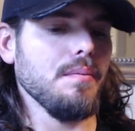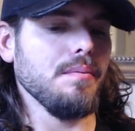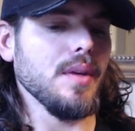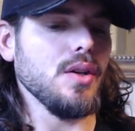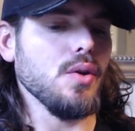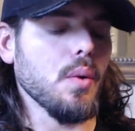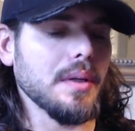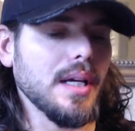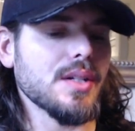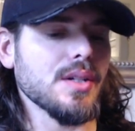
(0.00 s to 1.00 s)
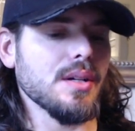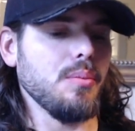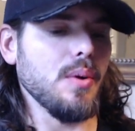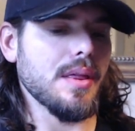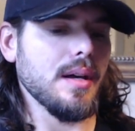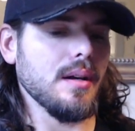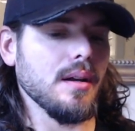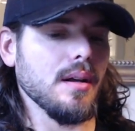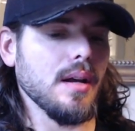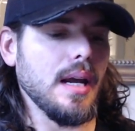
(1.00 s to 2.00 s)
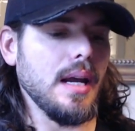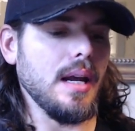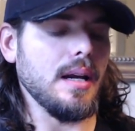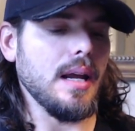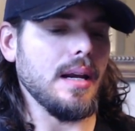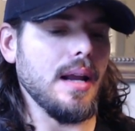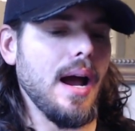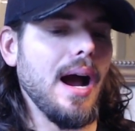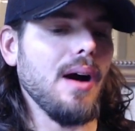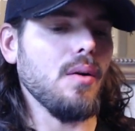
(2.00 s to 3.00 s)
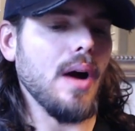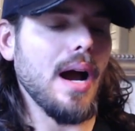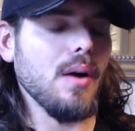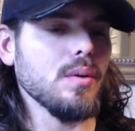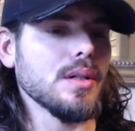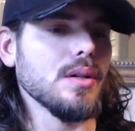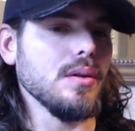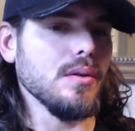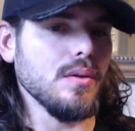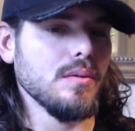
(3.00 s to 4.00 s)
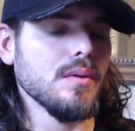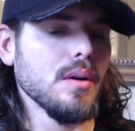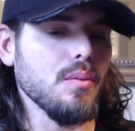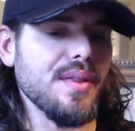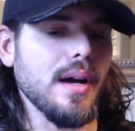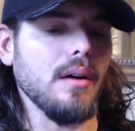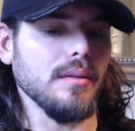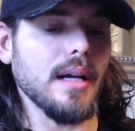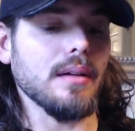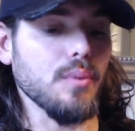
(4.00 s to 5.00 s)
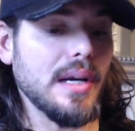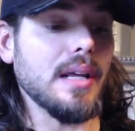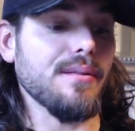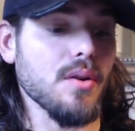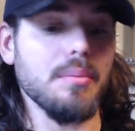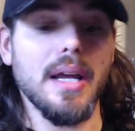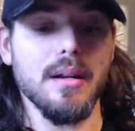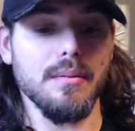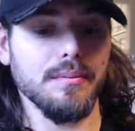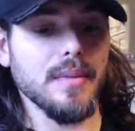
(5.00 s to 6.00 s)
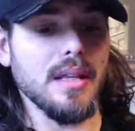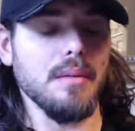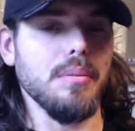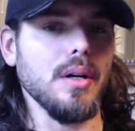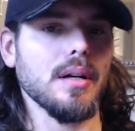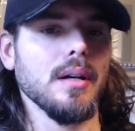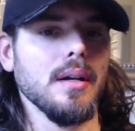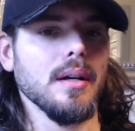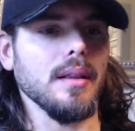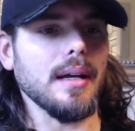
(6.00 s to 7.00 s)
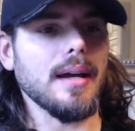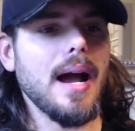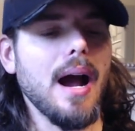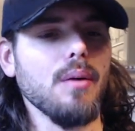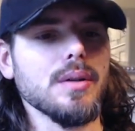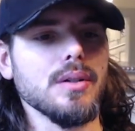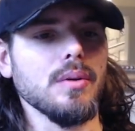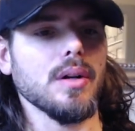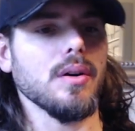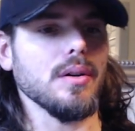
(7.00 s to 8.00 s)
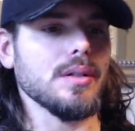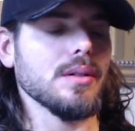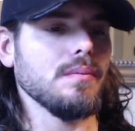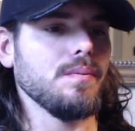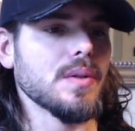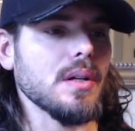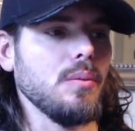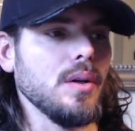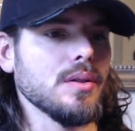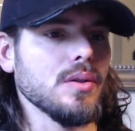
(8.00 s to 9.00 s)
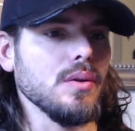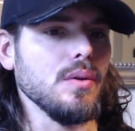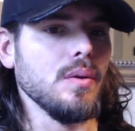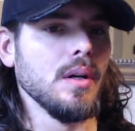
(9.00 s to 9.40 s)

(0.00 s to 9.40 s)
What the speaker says: your relationship with it, and how would you, without like reading verbatim in the book, like, how would you encourage someone to